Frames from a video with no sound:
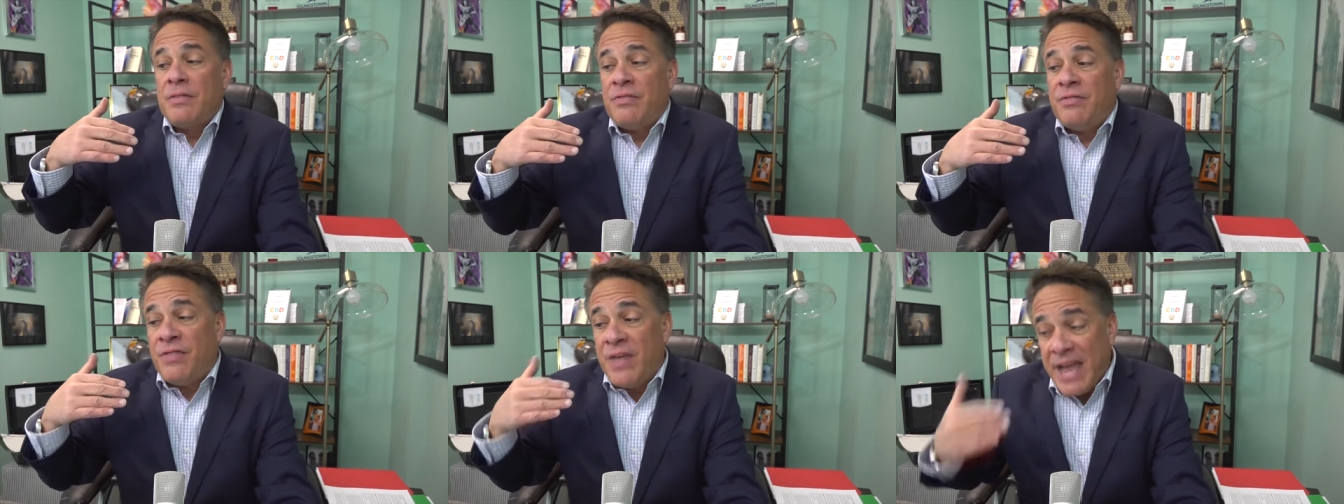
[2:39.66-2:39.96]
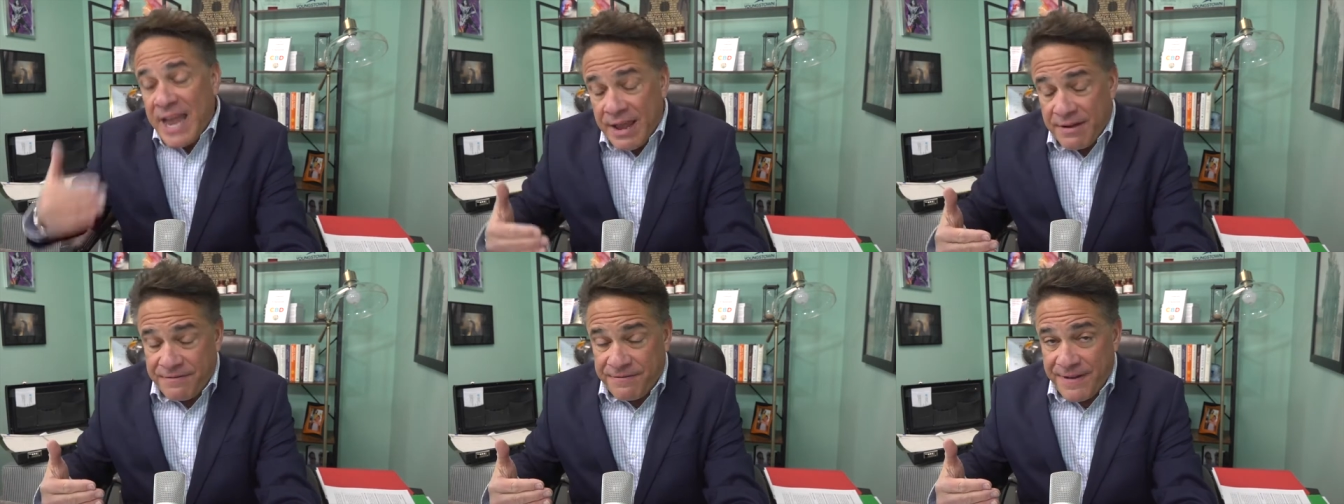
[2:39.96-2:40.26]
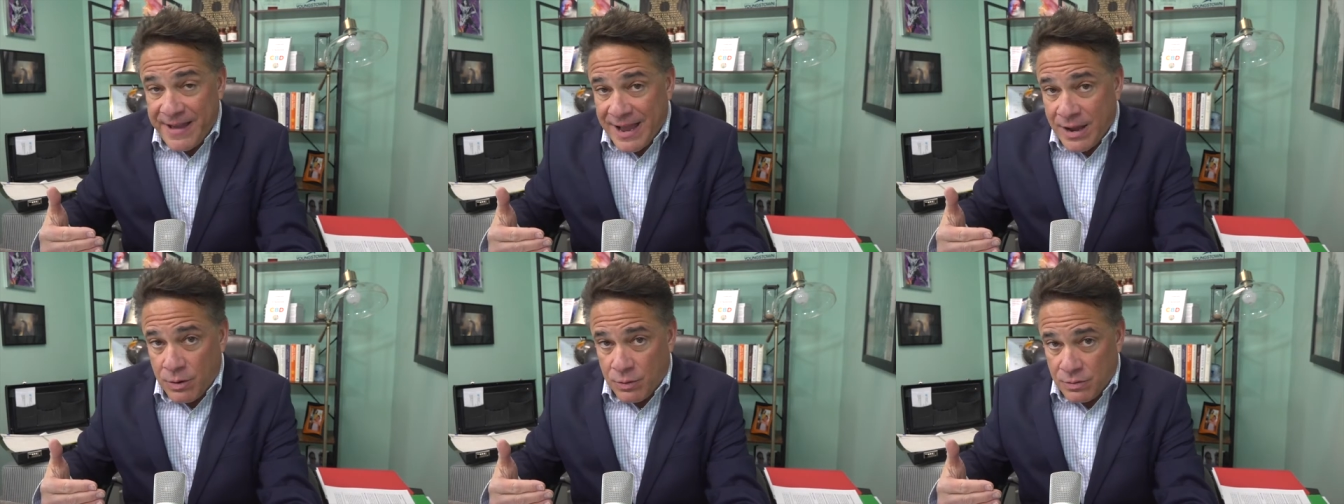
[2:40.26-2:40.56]
They have
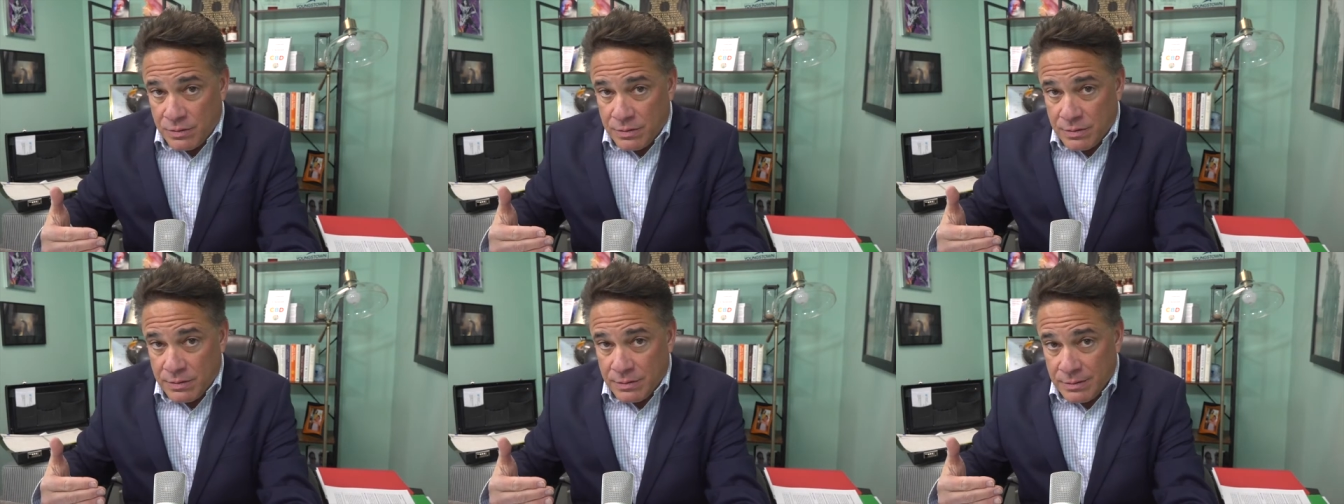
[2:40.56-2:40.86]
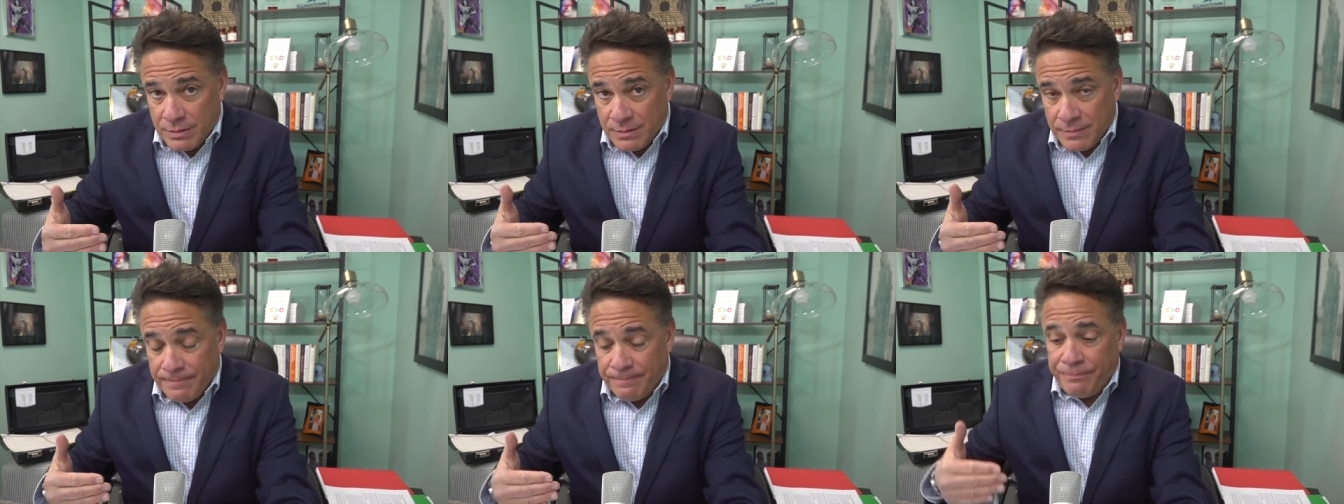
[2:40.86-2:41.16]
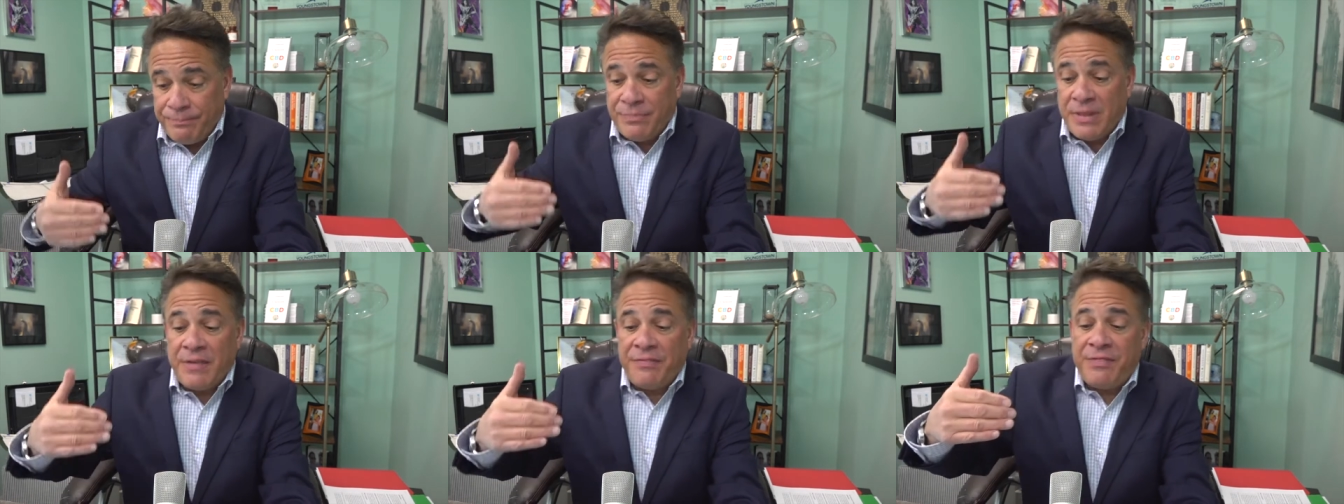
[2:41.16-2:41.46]
found
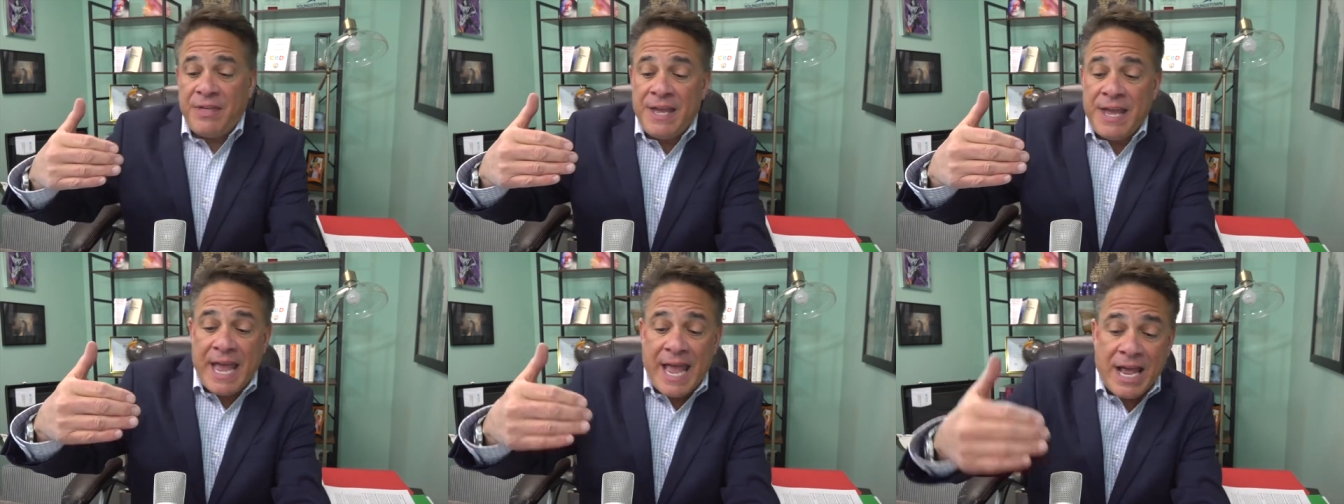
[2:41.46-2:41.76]
that the